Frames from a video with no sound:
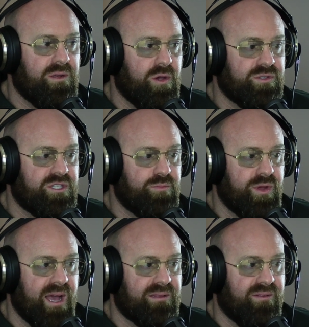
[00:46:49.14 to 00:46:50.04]
Don't just
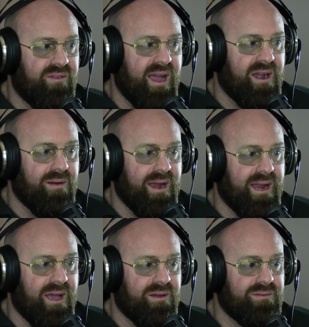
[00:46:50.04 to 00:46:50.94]
put out the fire right
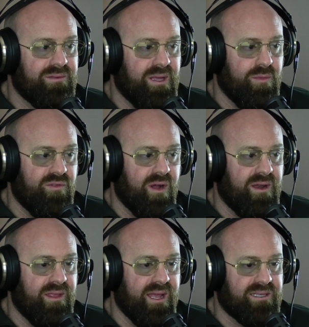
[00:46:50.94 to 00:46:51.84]
now and move
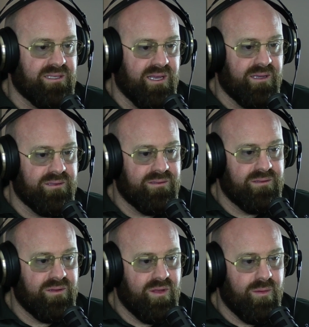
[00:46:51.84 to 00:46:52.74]
on to the next thing.
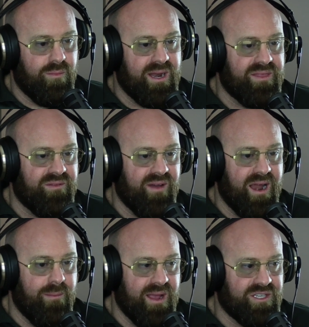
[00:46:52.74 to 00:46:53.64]
Put out the
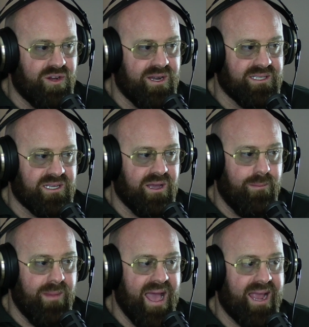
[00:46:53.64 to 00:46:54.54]
fire and make sure it doesn't
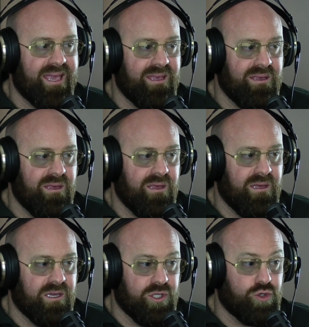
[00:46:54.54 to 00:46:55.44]
come back.
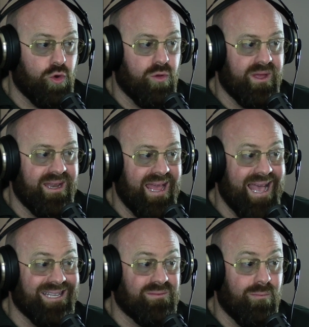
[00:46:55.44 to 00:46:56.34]
Control it
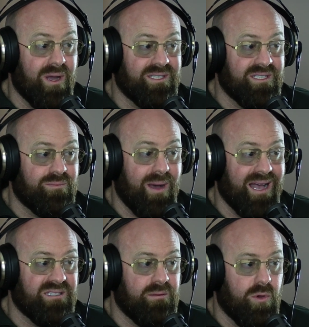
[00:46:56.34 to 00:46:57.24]
as much as
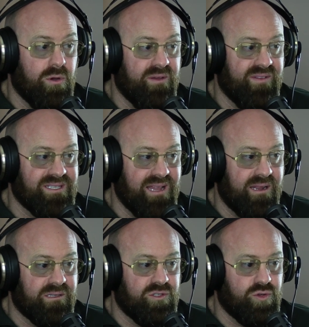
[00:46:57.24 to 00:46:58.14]
possible if it's
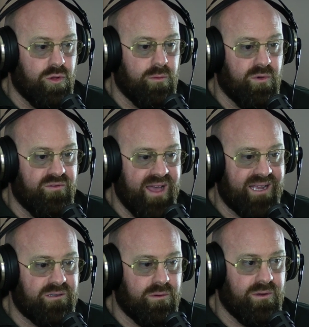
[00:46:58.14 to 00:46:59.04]
not a controllable
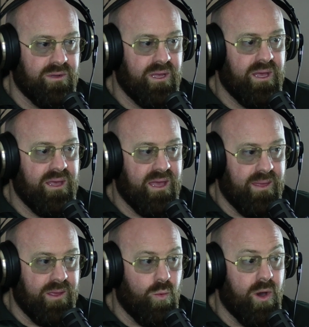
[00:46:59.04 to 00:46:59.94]
factor.
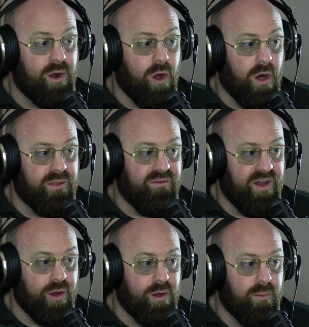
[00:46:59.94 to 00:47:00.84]
And then what are all the
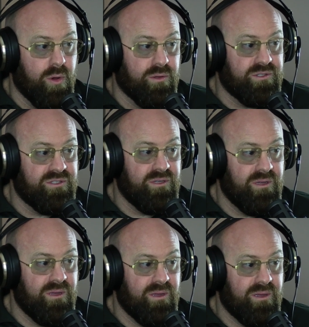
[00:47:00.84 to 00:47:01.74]
variables
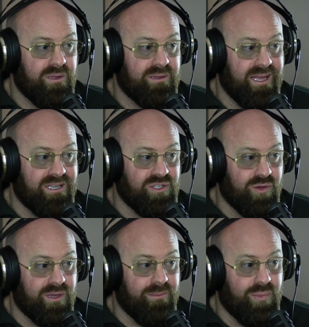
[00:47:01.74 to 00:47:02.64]
that
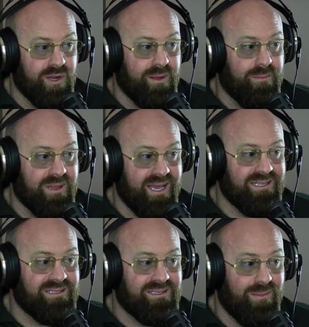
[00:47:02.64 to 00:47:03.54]
you can put in
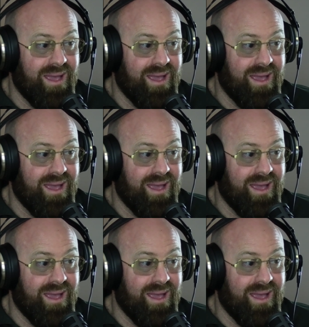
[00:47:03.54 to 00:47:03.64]
place to